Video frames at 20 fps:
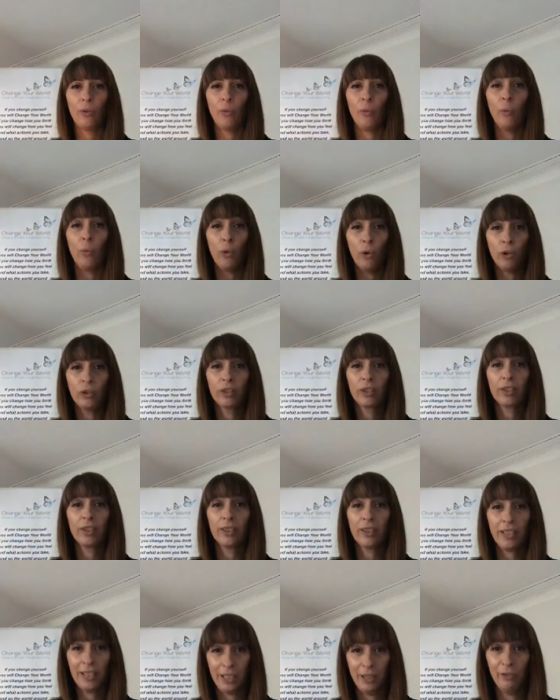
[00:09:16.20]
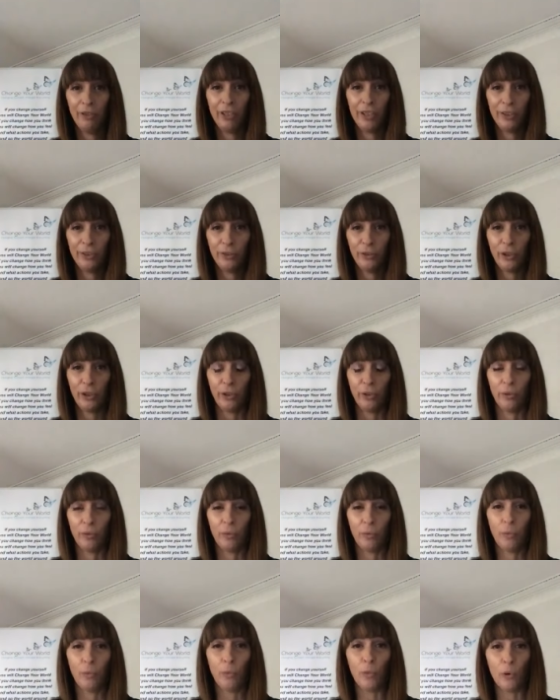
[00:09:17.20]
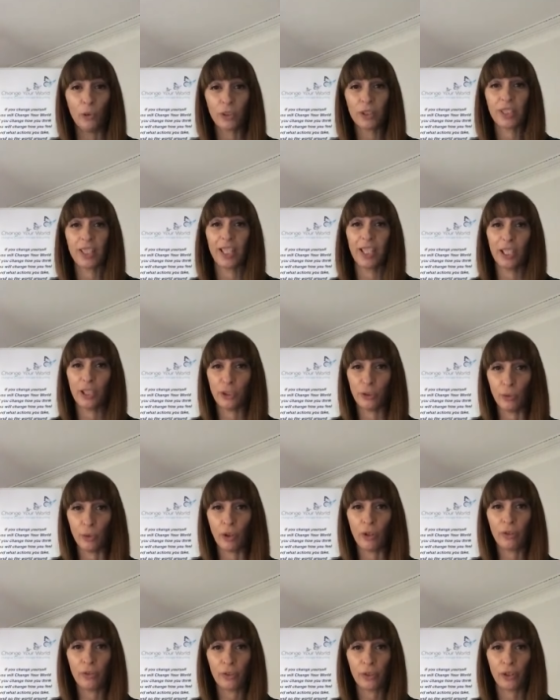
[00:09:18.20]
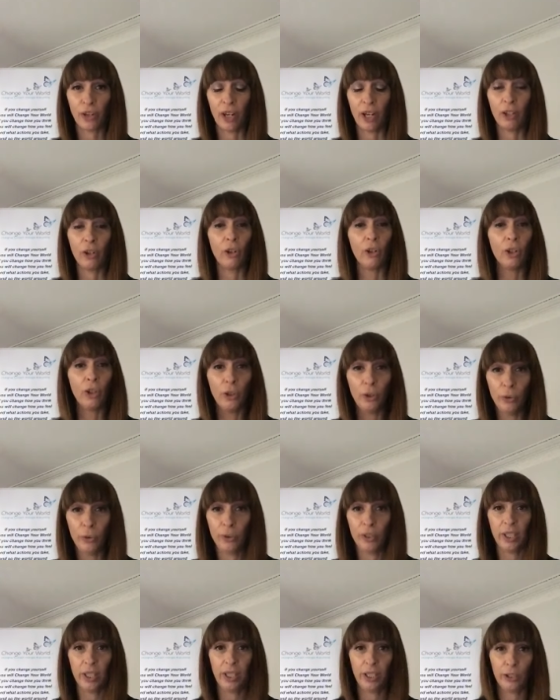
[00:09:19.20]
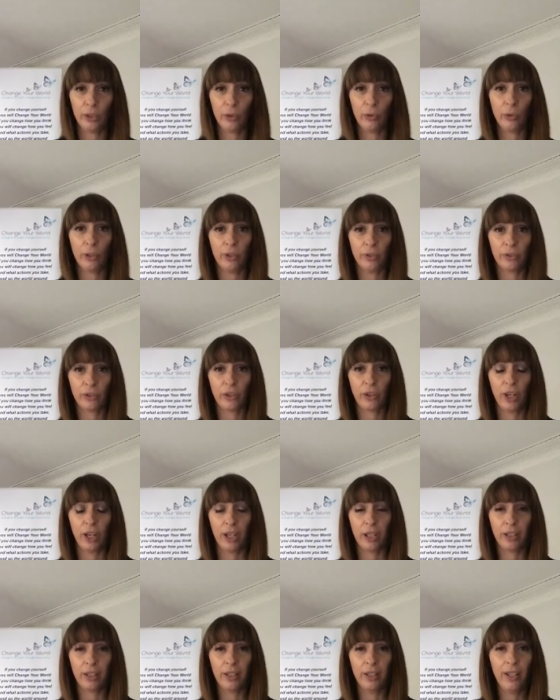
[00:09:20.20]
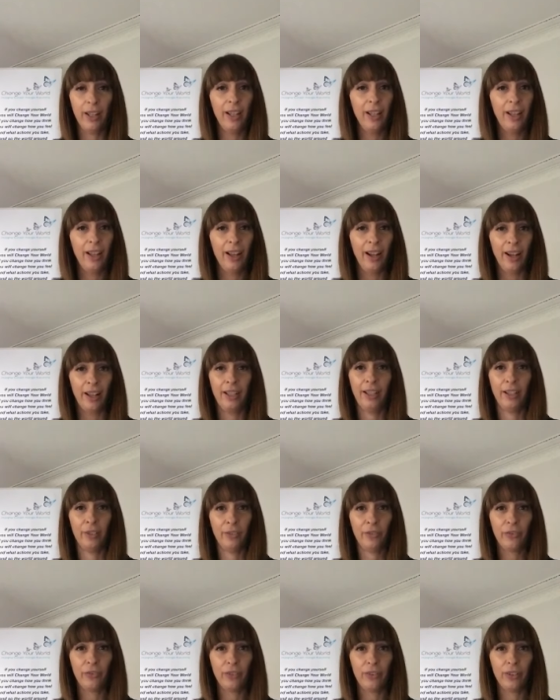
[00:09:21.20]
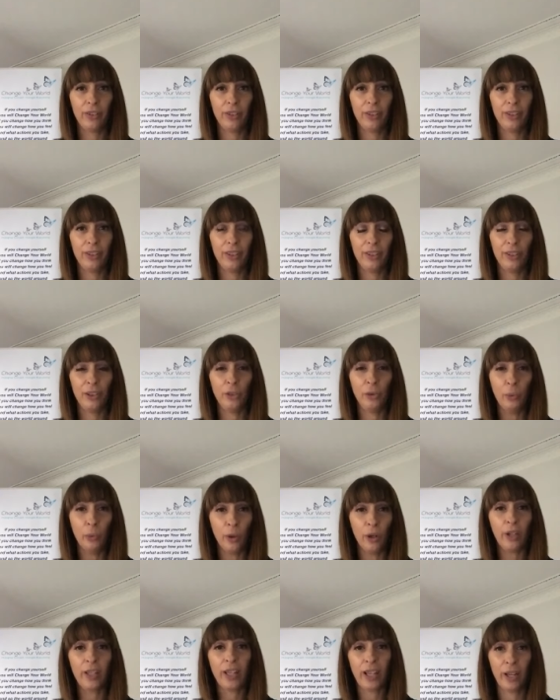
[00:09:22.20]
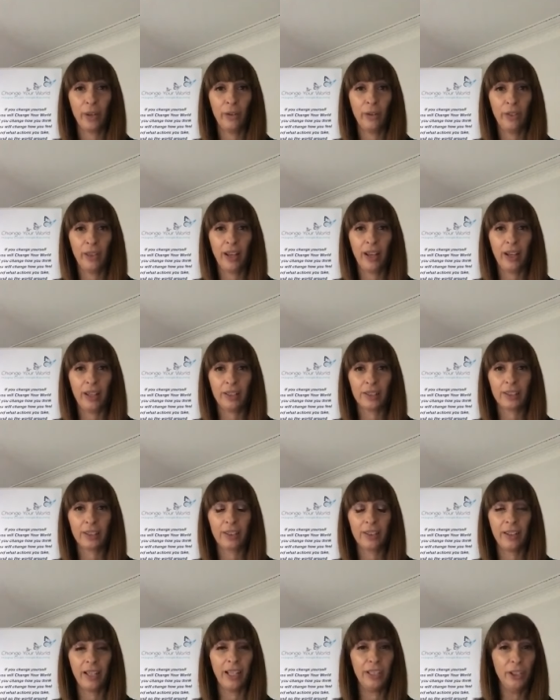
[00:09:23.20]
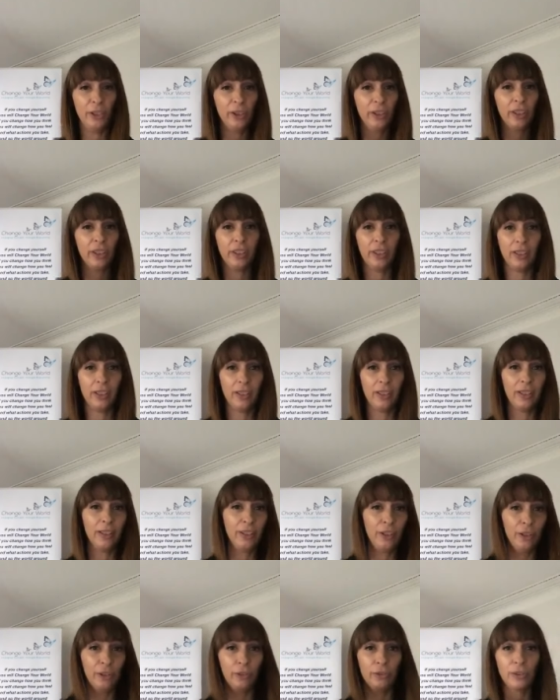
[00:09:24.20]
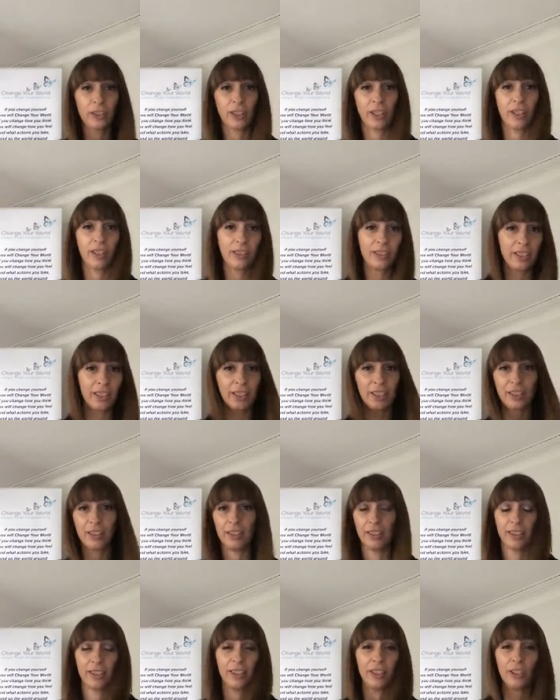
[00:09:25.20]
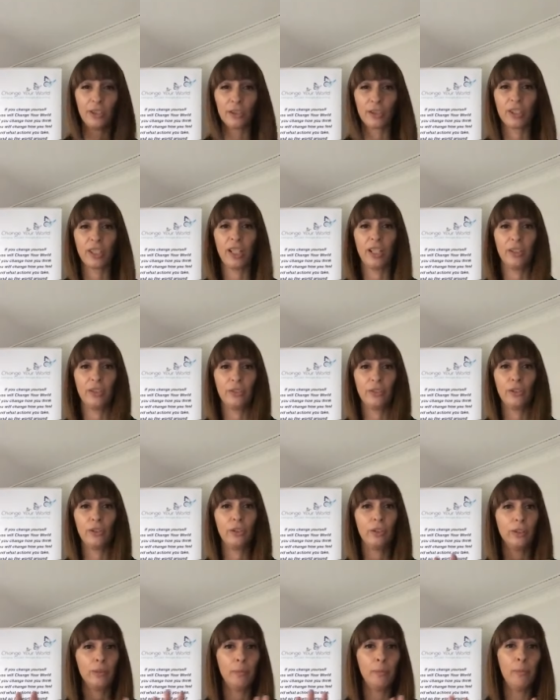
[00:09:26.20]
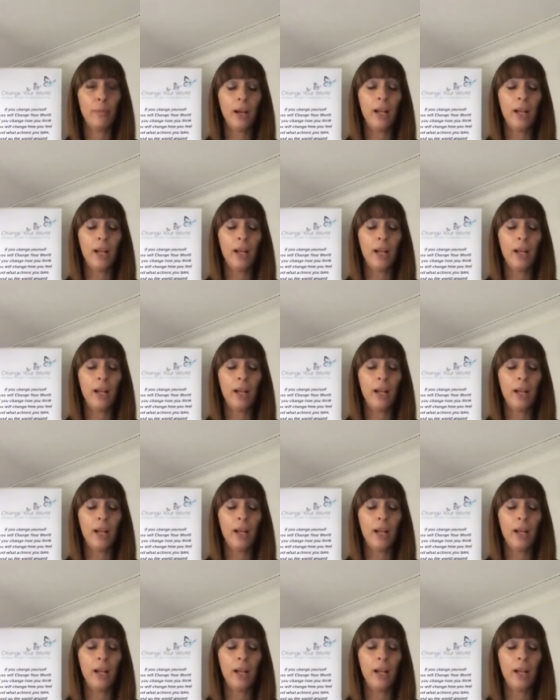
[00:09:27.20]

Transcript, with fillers: what derails you, what takes you off track, or who takes you off track. And if you work out that then you can you know start distancing yourself or